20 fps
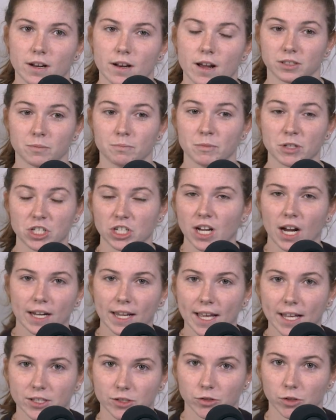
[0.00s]
the mission got
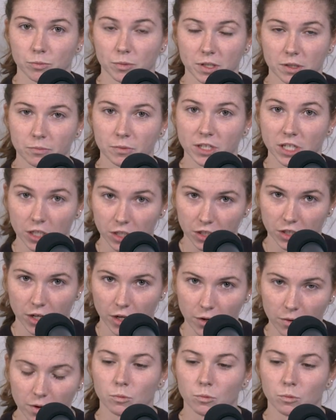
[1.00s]
canceled and we, we didn't go.